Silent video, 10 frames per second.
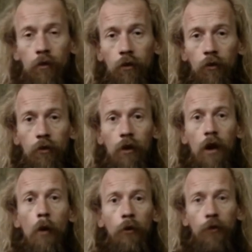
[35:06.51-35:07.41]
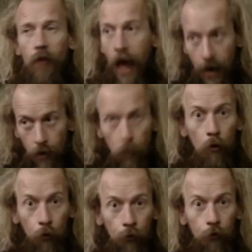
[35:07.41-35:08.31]
they're as low as the
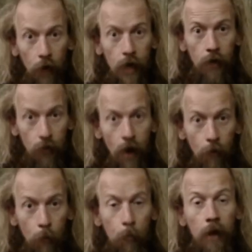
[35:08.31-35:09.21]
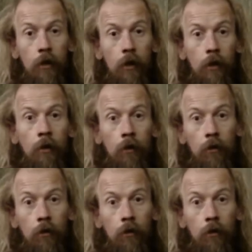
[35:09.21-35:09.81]
animals, in their opinion.